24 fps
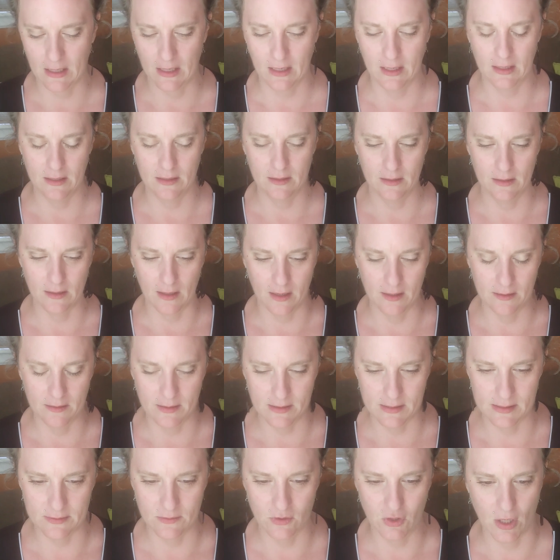I, I
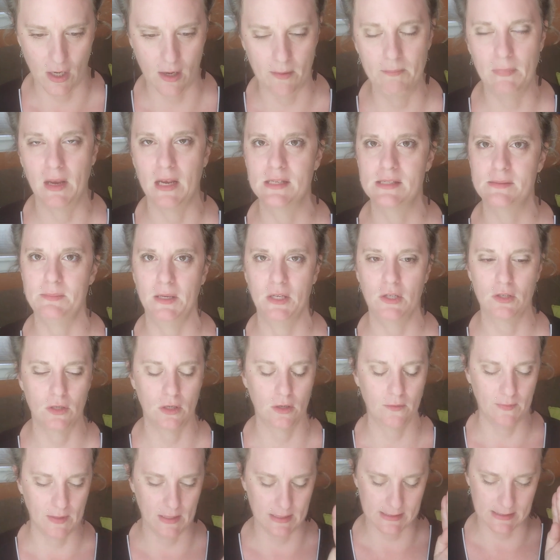this job makes me
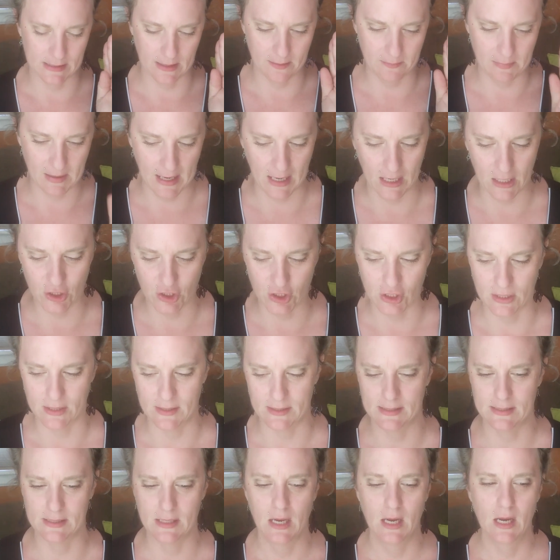nervous. I'm
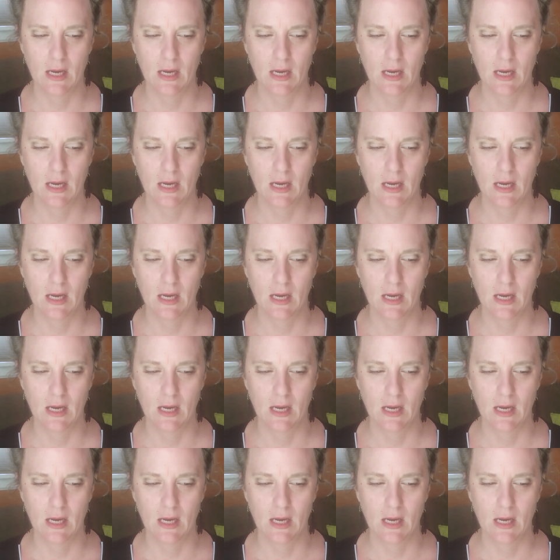anxious.